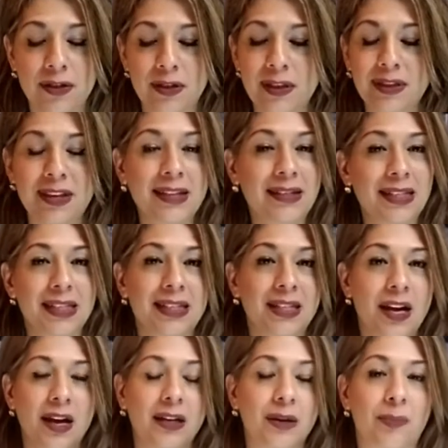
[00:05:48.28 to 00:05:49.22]
This is
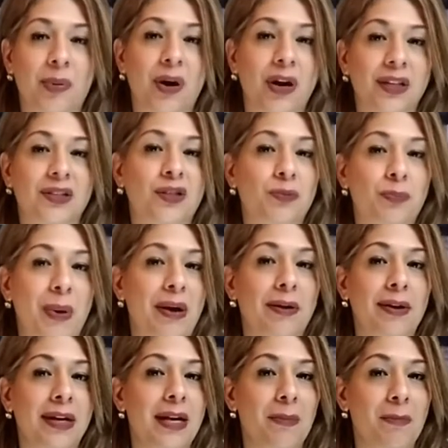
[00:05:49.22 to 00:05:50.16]
not a
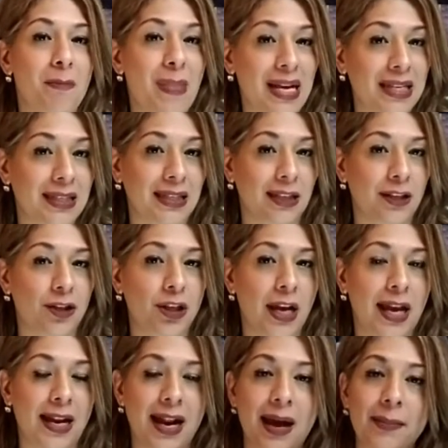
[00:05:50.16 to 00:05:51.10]
prosperity message,
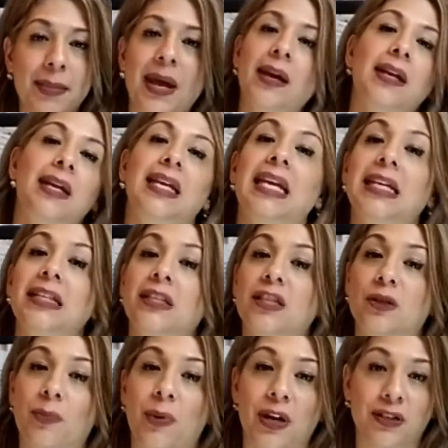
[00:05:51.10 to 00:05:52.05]
and I'm not
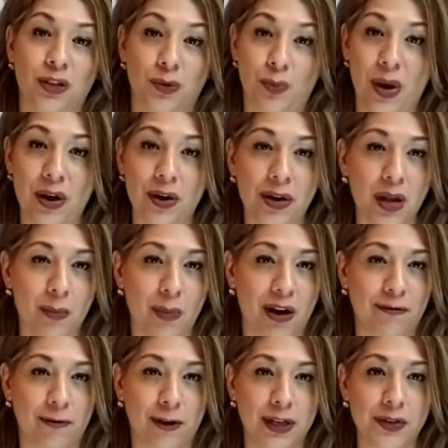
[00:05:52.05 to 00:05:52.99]
against prosperity,
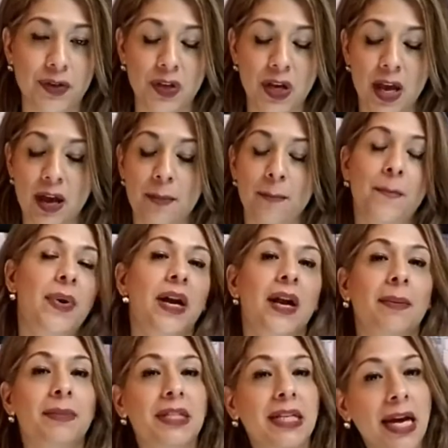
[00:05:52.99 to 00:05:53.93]
my friends, but
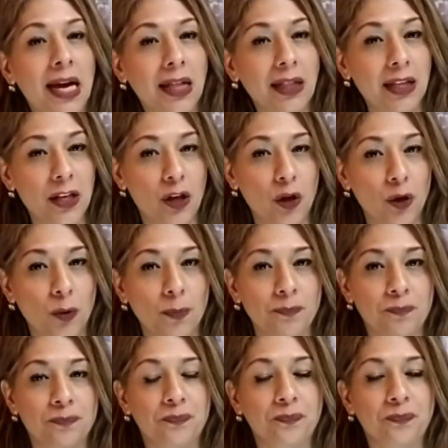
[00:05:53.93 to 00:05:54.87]
I'm telling you
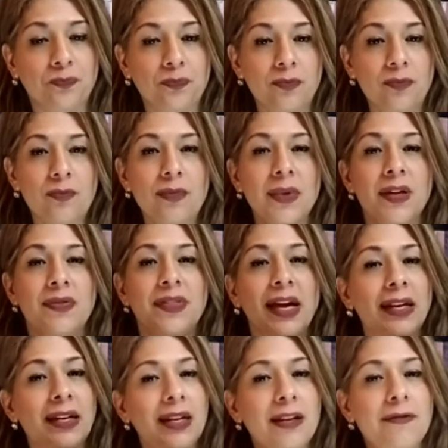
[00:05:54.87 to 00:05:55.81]

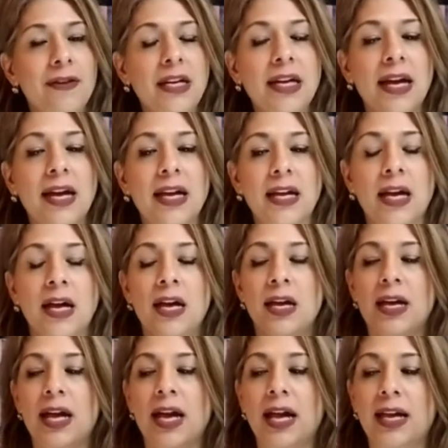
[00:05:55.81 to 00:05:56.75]
that living
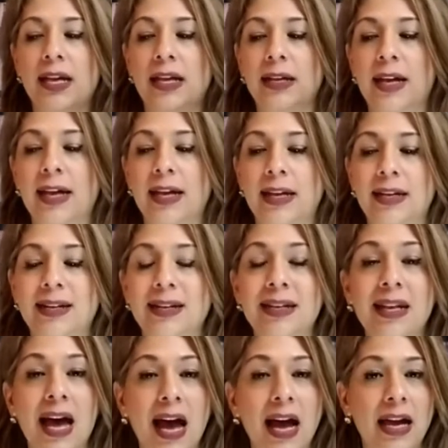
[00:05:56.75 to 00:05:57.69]
a
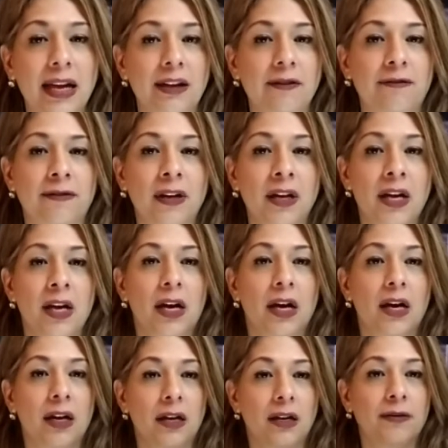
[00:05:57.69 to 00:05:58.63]
life
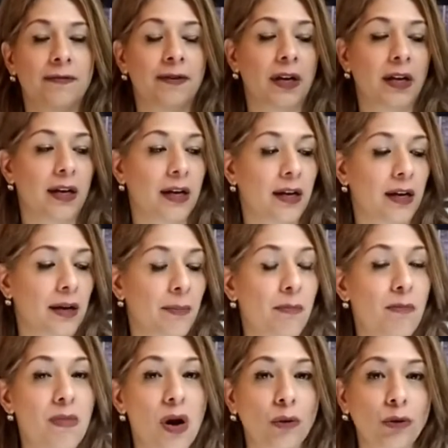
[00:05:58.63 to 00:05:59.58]
of
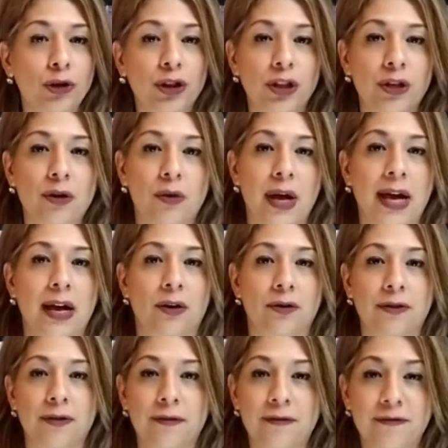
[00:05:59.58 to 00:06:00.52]
emotional
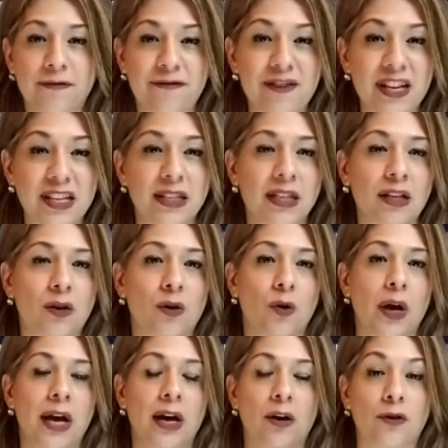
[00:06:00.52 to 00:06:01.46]
health,
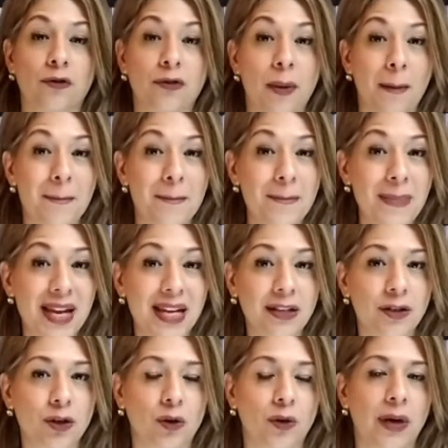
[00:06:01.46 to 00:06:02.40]
physical health,
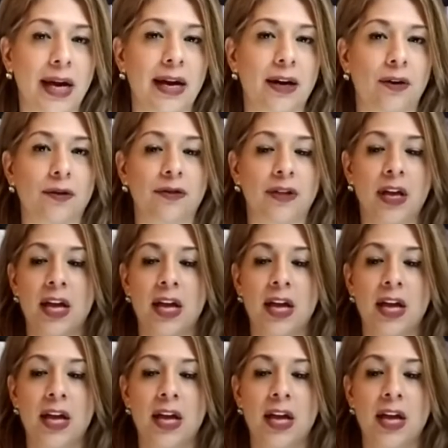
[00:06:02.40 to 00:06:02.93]
mental health,